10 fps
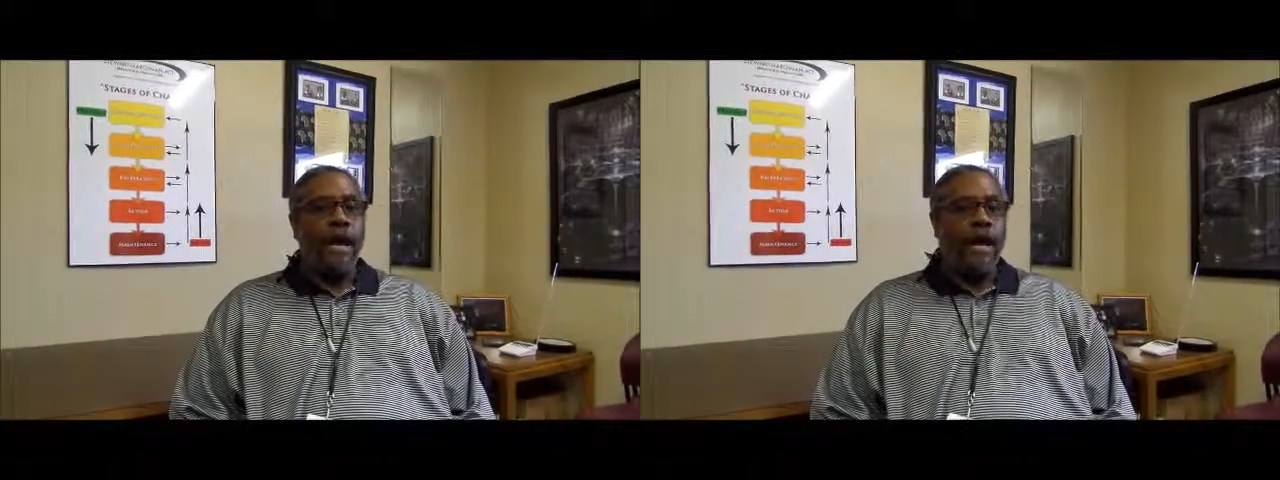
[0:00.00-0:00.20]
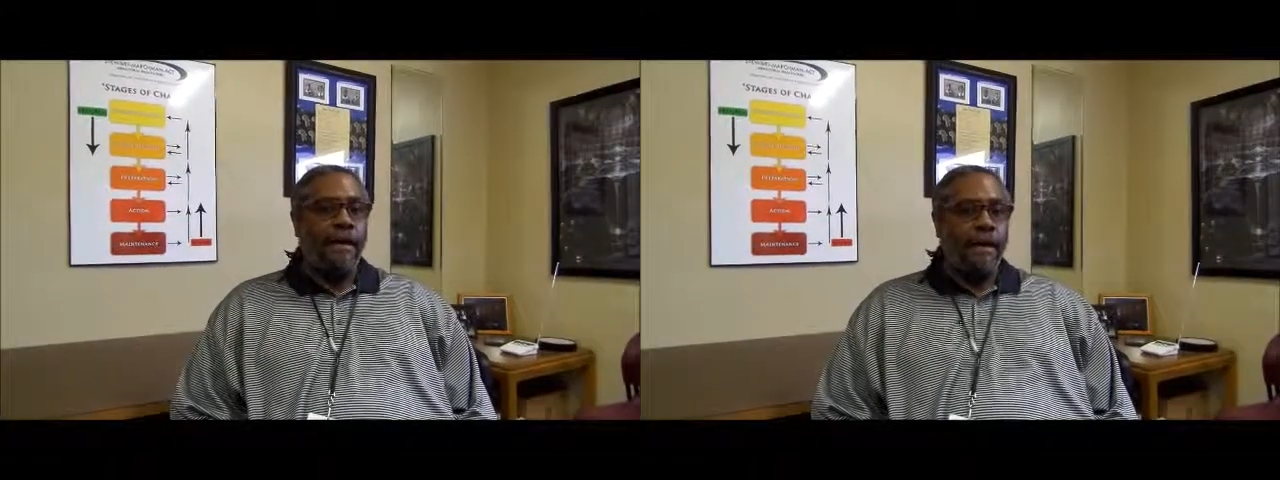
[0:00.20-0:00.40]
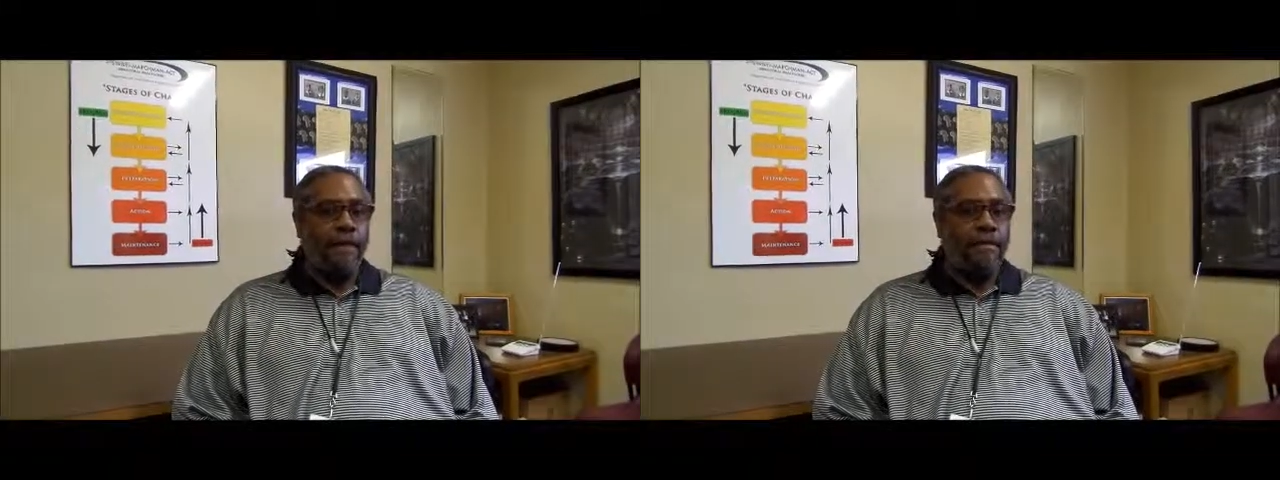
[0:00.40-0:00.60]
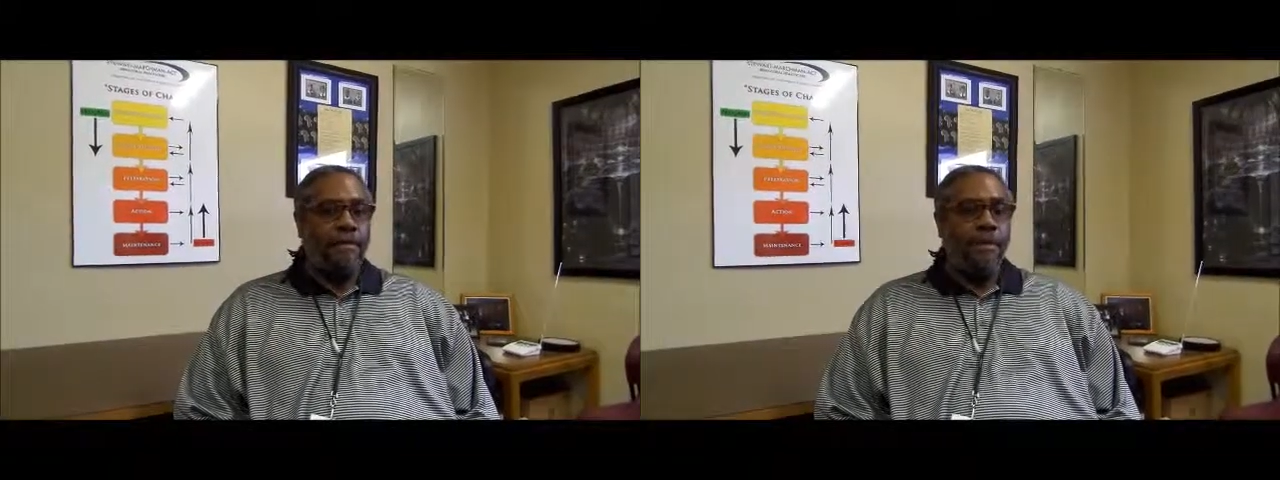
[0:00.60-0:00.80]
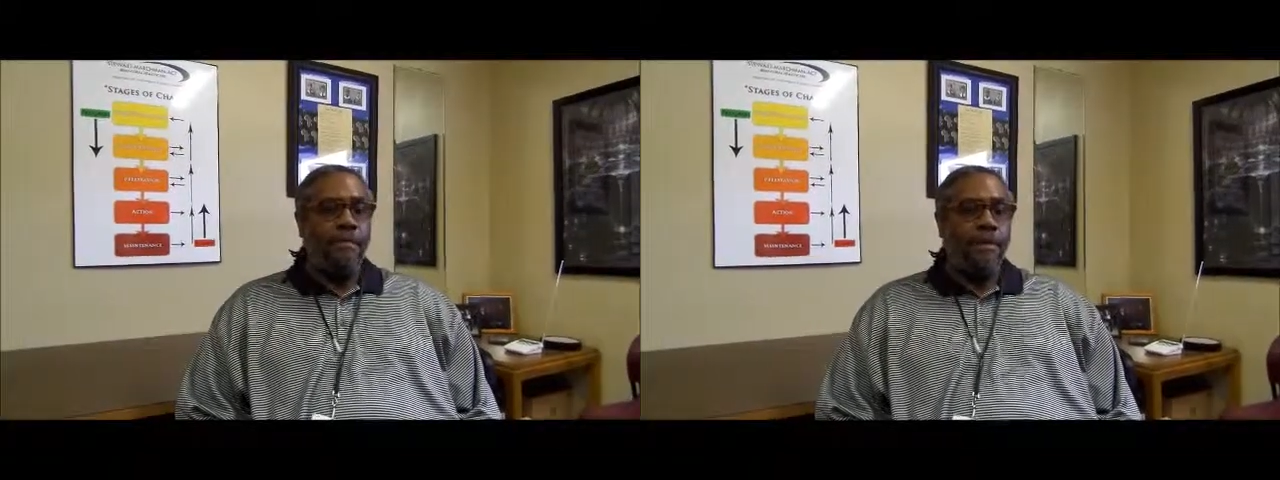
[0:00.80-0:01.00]

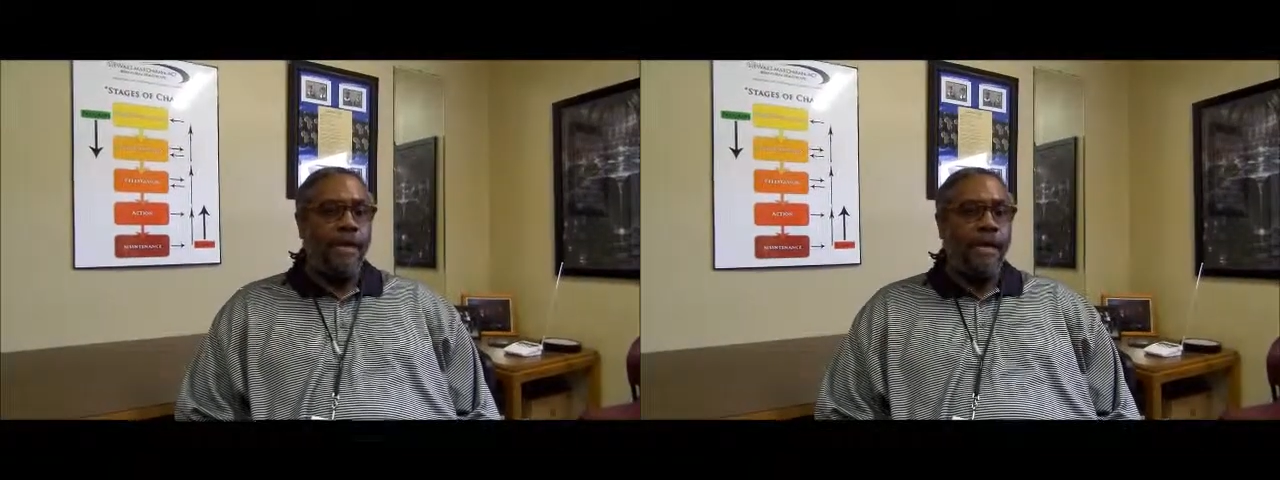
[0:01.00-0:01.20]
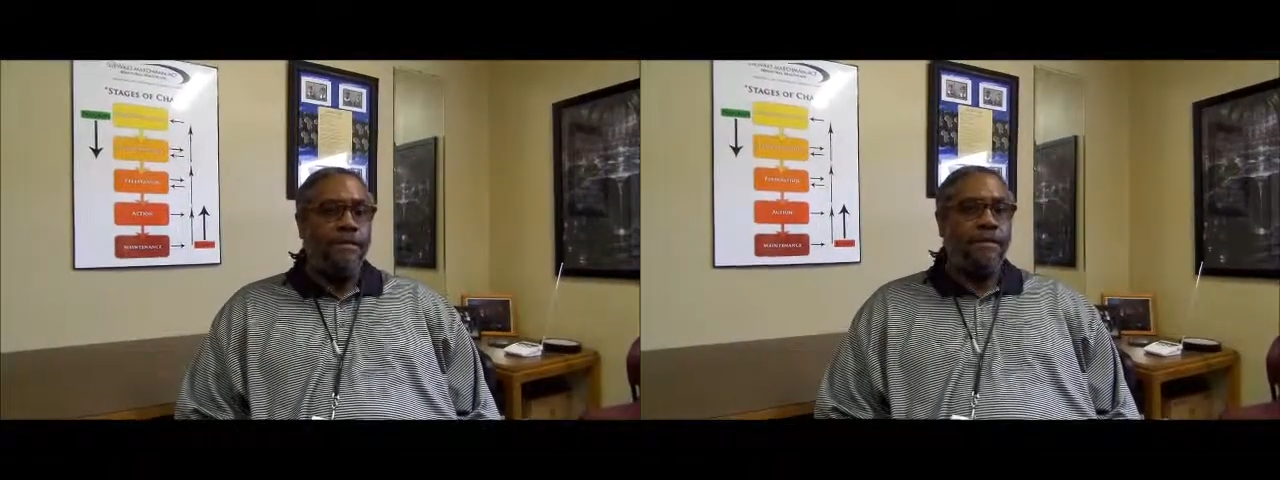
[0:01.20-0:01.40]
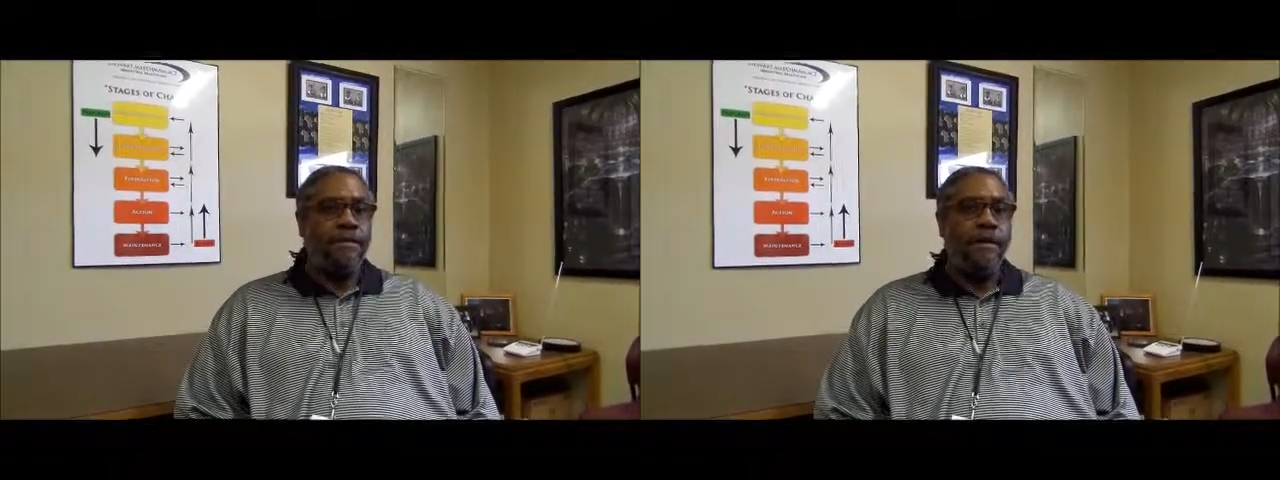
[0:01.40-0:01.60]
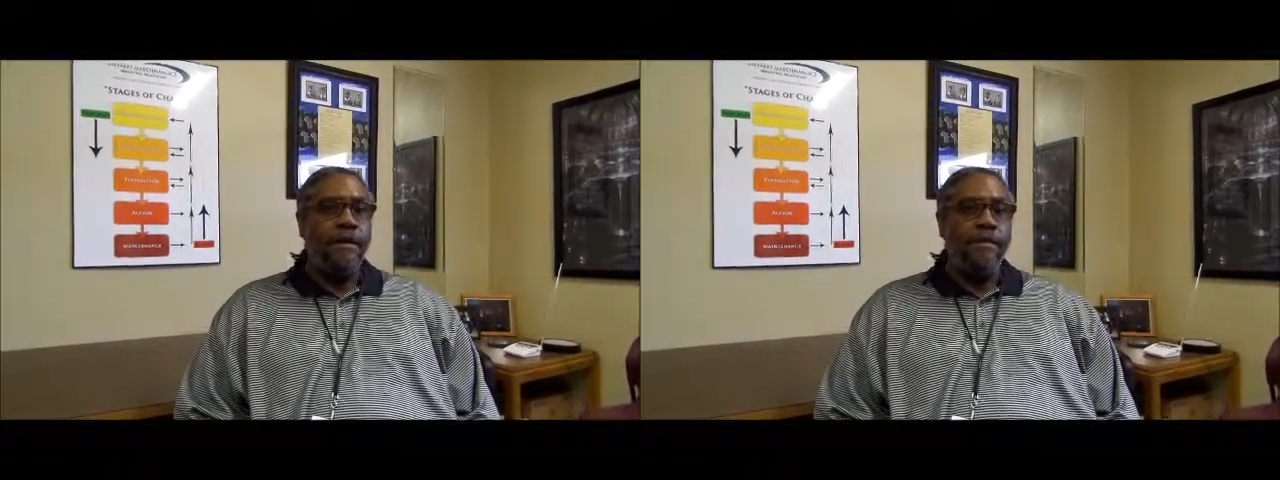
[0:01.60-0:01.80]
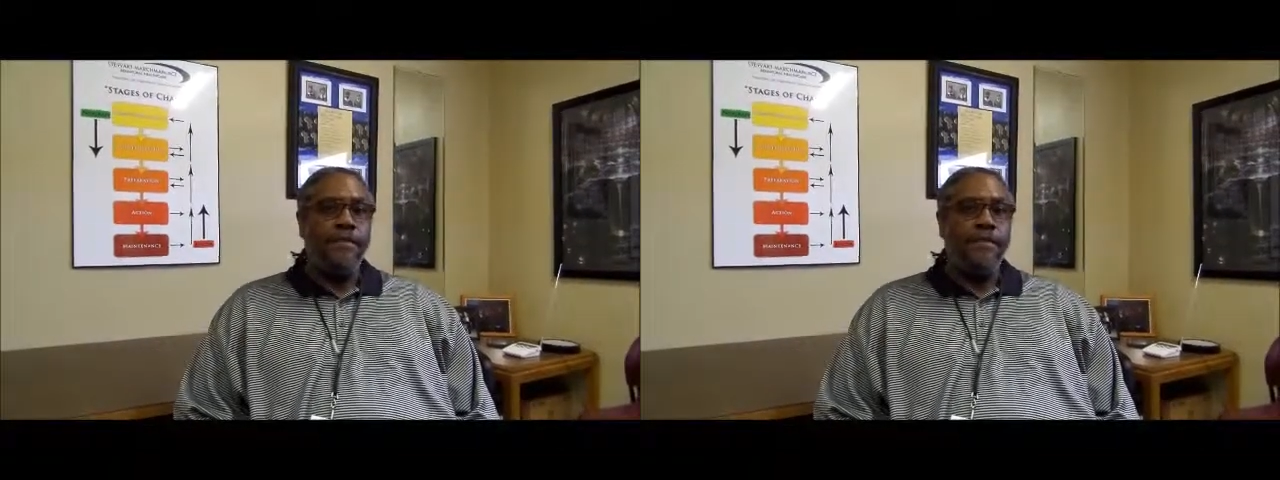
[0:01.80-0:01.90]
adolescent people ages